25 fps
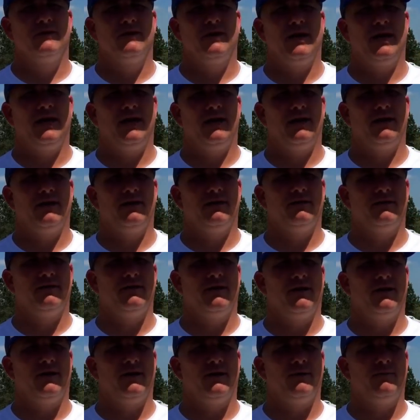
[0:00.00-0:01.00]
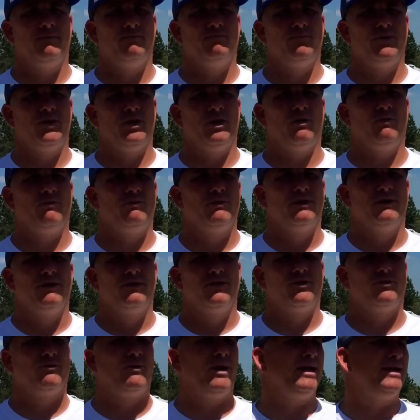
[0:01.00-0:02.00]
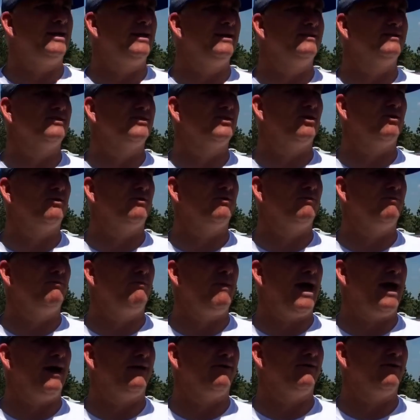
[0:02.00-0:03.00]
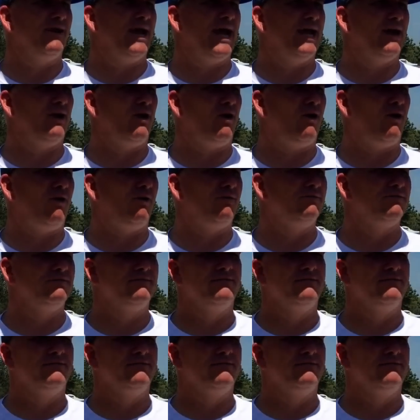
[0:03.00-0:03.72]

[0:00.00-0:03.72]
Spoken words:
and the rankings don't matter at all.